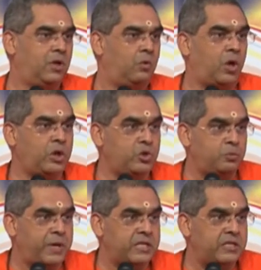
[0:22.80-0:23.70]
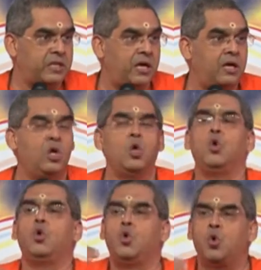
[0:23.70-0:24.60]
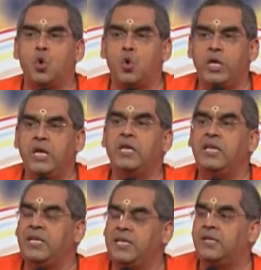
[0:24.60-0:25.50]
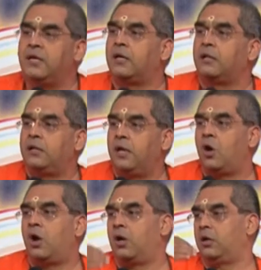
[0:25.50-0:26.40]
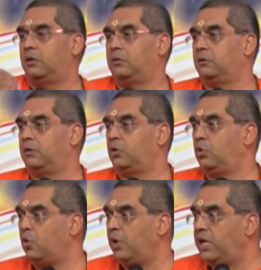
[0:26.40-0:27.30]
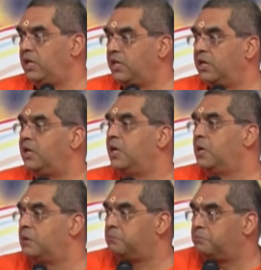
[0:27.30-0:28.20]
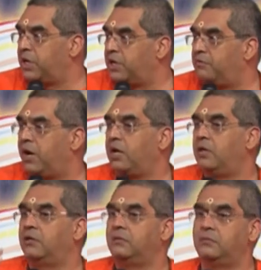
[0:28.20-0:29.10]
What is Upasana? Going near the Lord, going near Bhagavan.